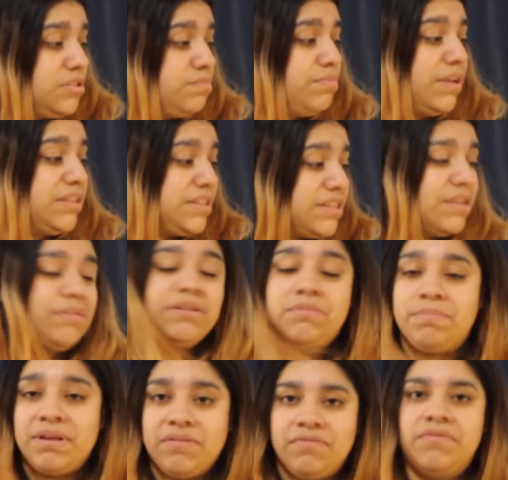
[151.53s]
but still, it's
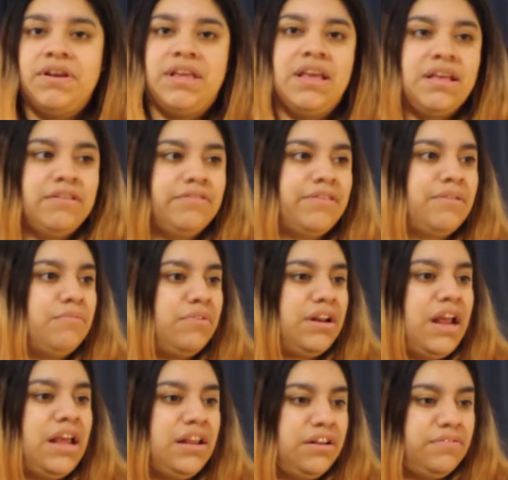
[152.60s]
been three years when
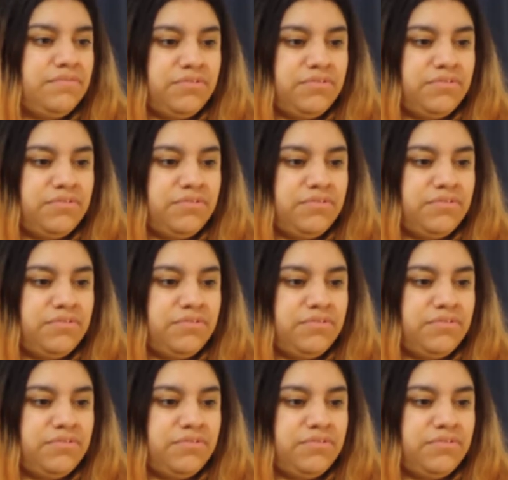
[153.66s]
I